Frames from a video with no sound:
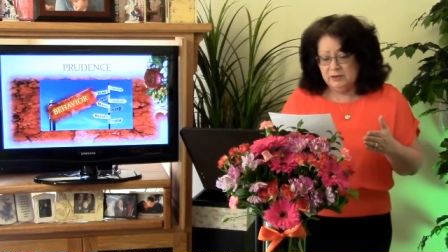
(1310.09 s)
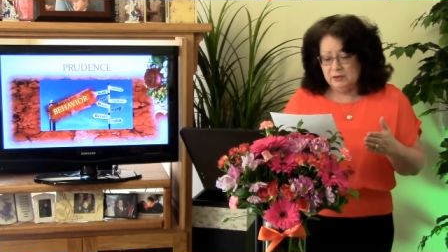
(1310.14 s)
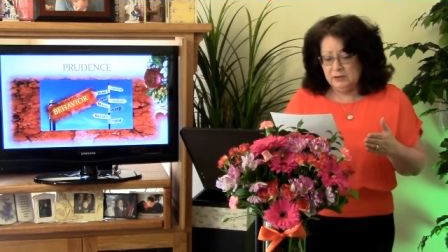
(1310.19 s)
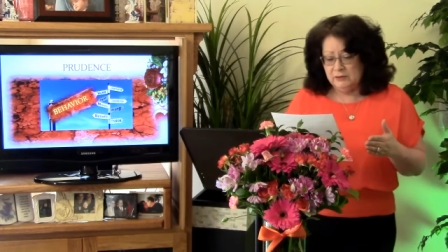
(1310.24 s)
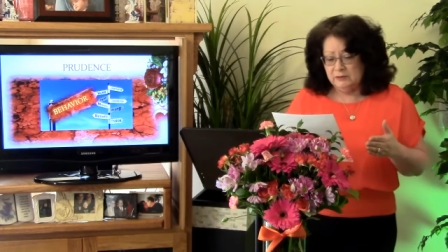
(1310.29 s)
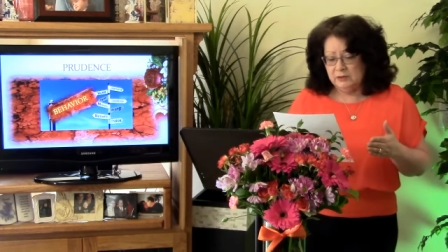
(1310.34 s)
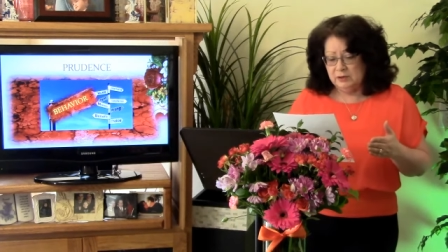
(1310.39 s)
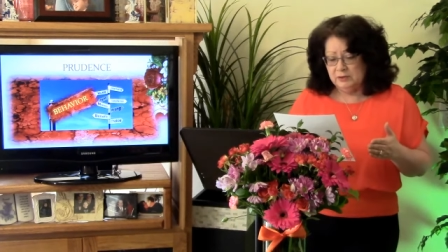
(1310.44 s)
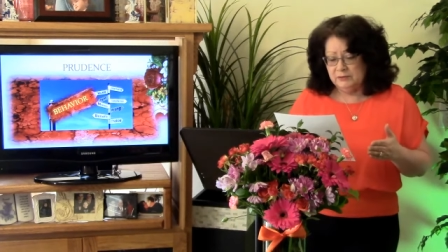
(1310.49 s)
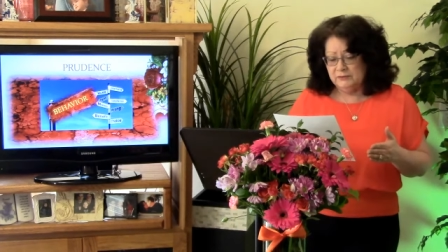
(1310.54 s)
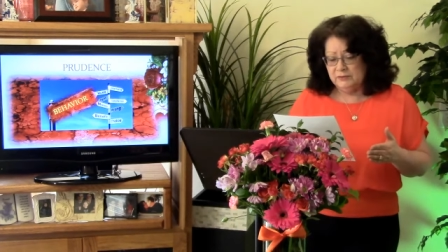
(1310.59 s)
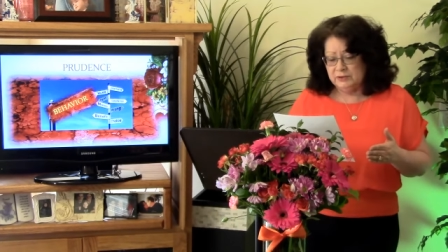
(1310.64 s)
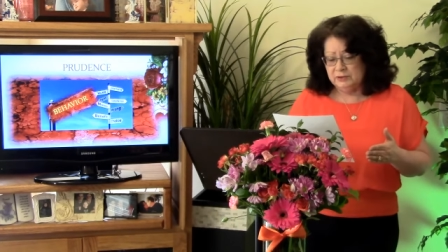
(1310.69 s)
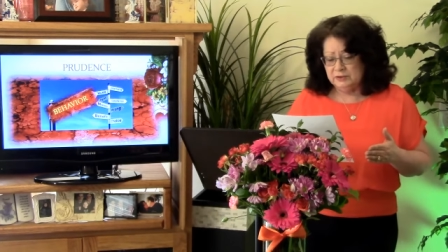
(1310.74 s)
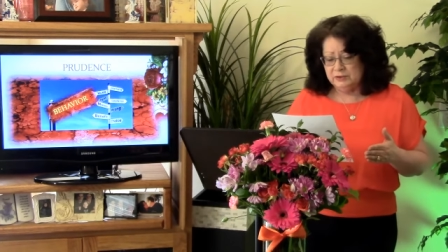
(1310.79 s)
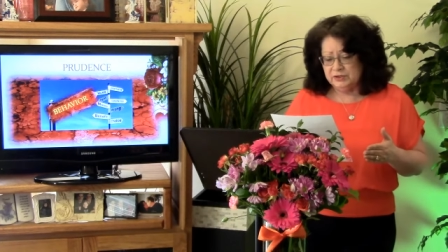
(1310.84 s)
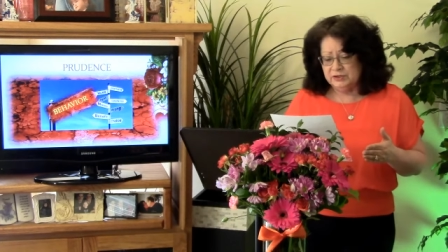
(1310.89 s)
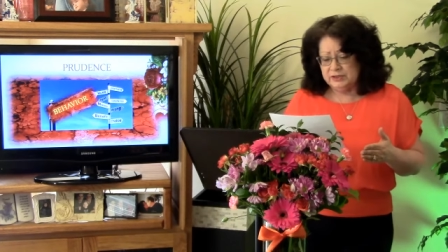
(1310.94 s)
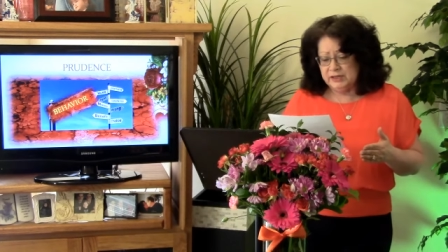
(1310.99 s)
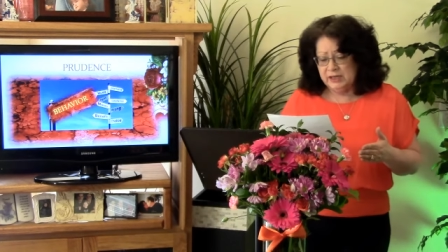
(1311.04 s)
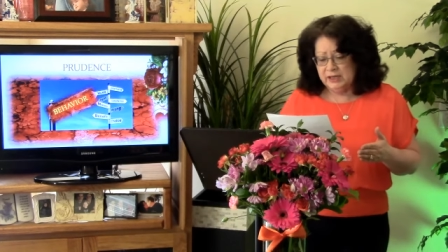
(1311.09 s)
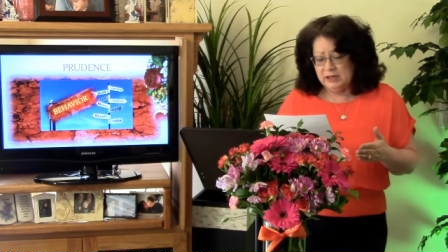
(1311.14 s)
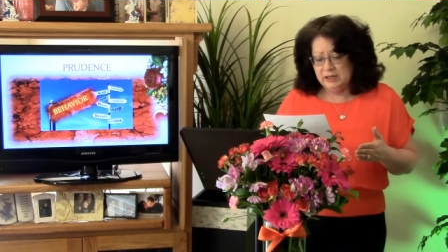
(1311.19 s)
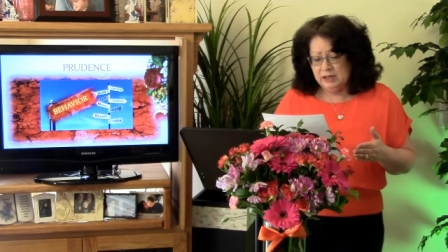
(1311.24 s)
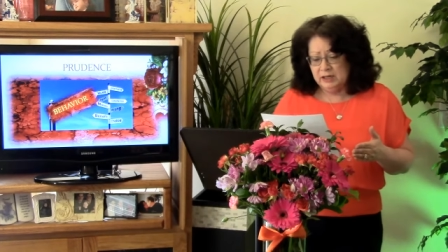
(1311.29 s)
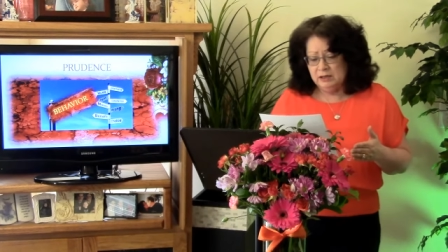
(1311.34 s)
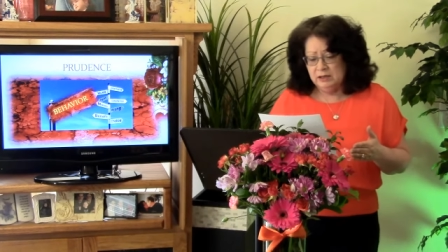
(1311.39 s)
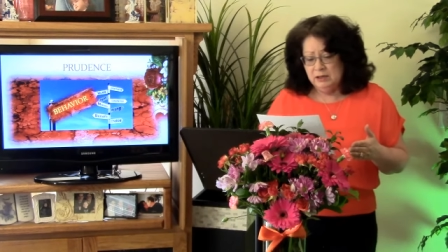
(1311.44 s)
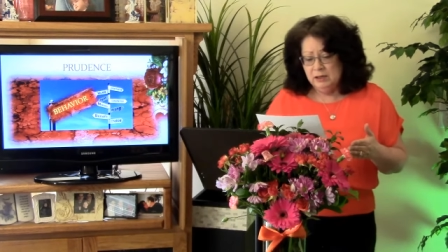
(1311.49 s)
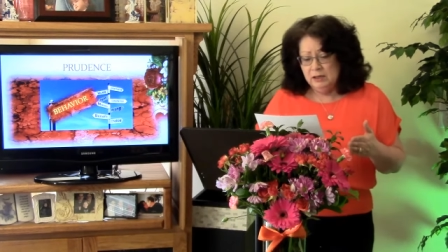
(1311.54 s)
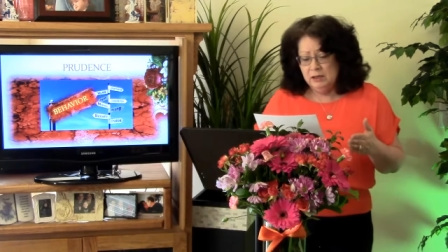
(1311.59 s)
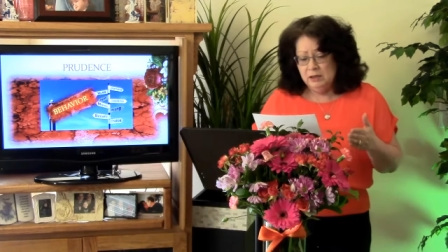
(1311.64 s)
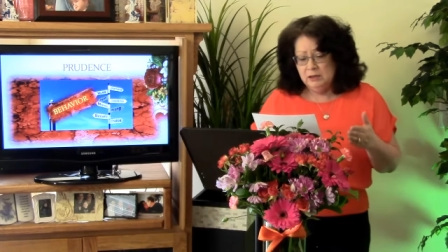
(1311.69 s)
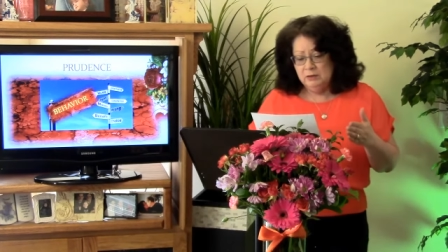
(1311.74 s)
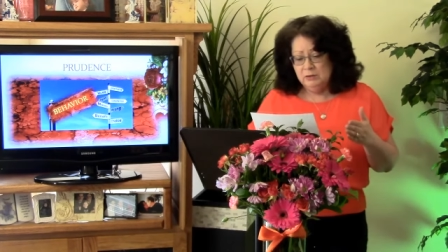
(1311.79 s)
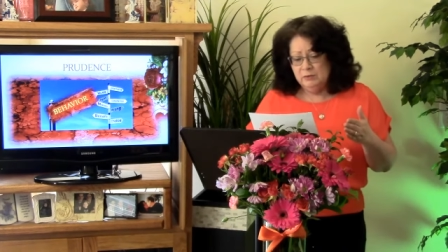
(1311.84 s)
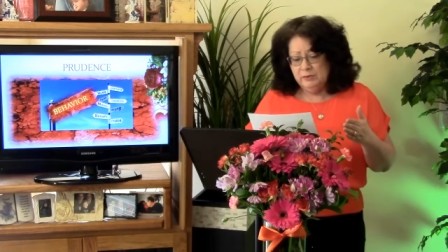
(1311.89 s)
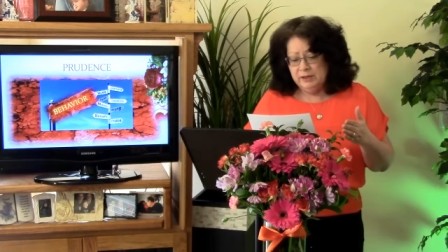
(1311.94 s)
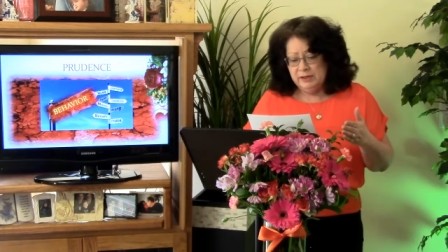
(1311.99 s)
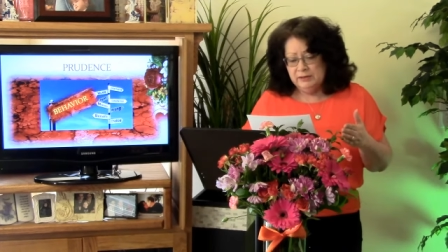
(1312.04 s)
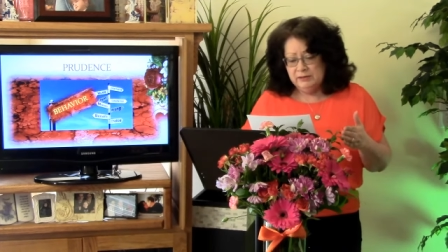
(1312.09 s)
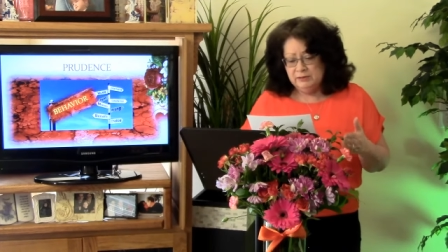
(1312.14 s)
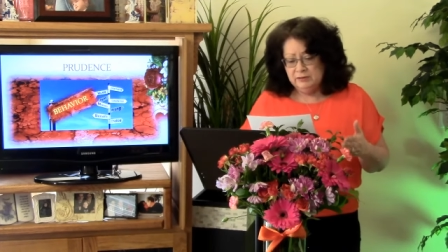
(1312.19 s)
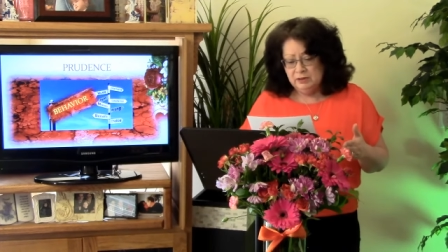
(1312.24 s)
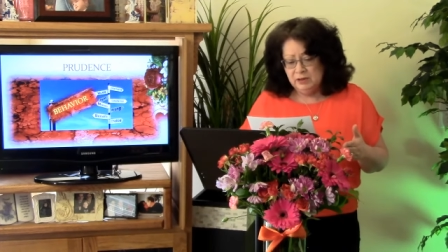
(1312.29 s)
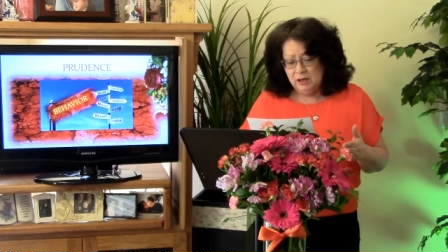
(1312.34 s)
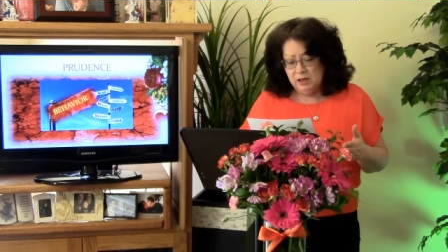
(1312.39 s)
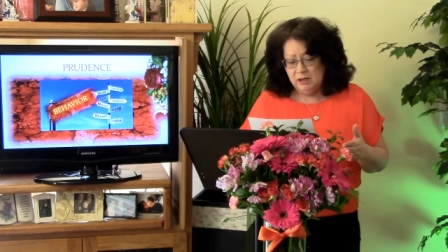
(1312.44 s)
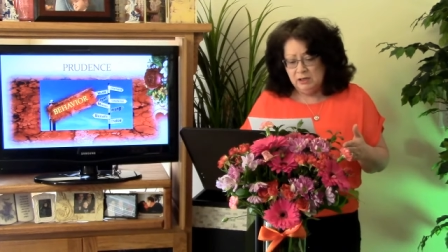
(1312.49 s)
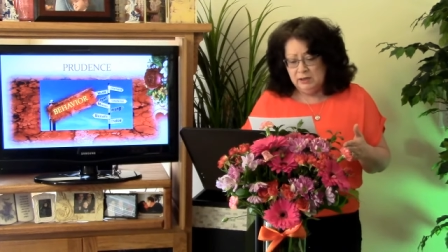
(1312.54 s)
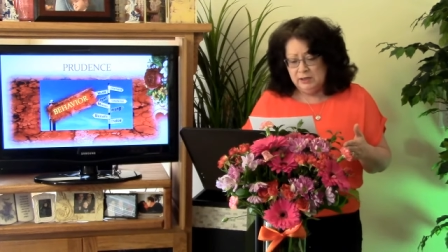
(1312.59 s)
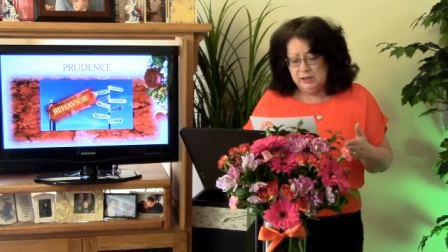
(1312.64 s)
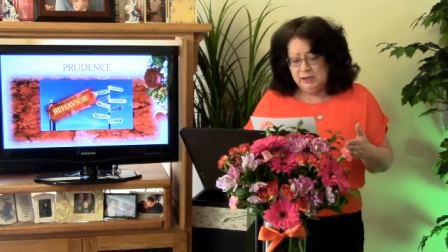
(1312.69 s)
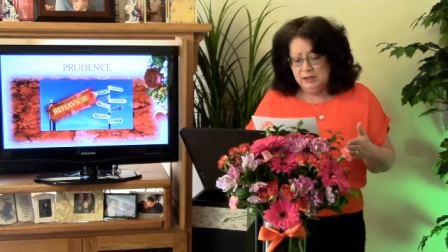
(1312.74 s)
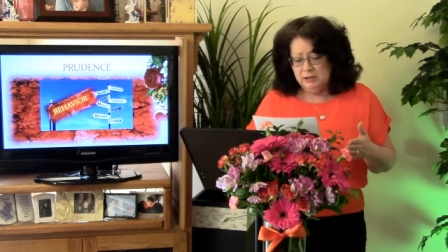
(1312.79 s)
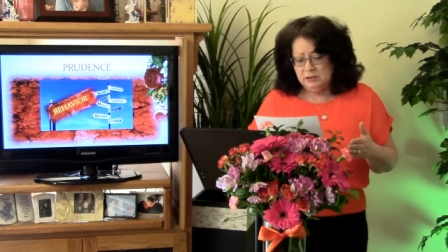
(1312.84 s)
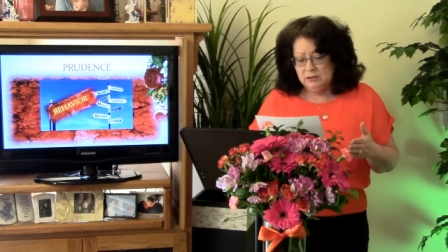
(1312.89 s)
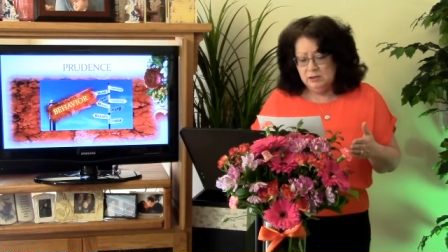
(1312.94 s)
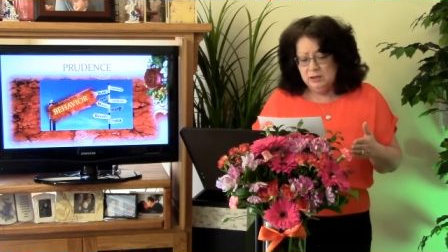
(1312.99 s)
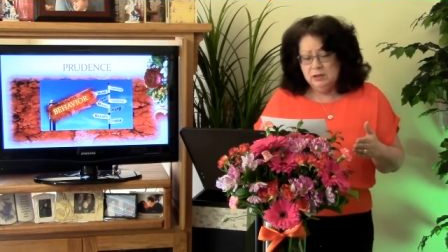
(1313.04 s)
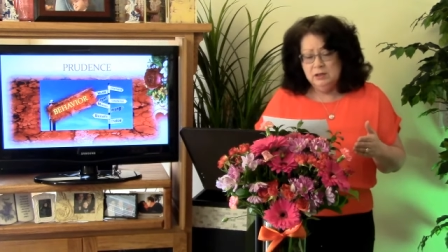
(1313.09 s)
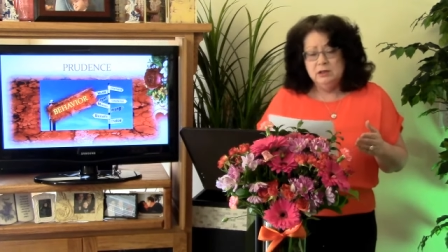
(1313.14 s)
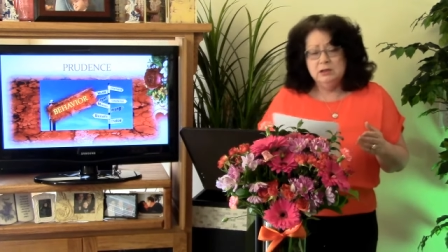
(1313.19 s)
of understanding with knowledge